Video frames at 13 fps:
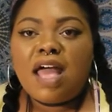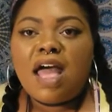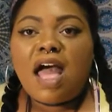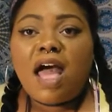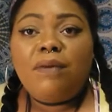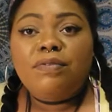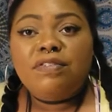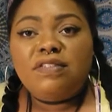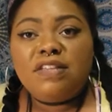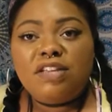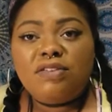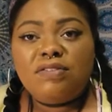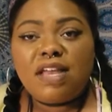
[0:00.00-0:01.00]
I will
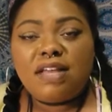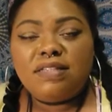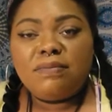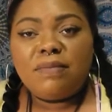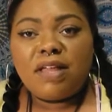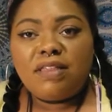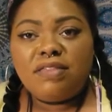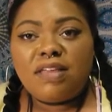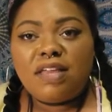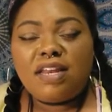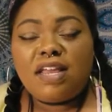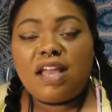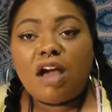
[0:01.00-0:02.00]
see you next month.
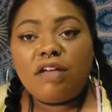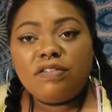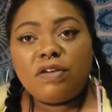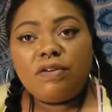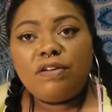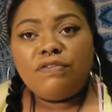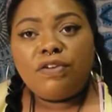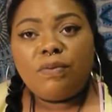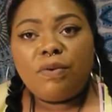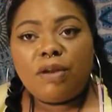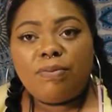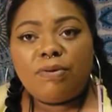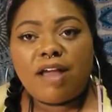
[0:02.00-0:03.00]
And also, if you
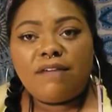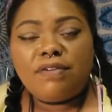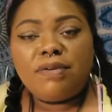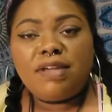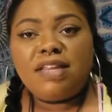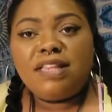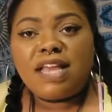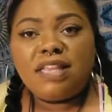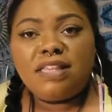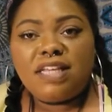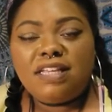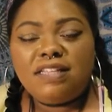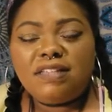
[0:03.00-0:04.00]
want a private reading, that
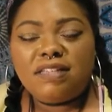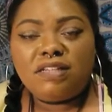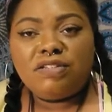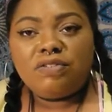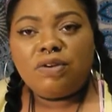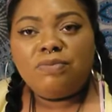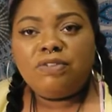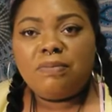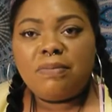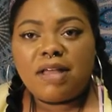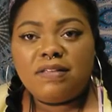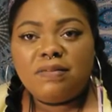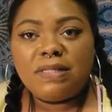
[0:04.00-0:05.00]
link is in the description
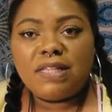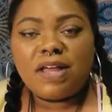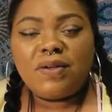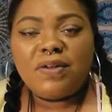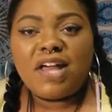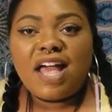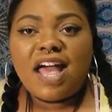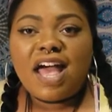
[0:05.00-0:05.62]
box below.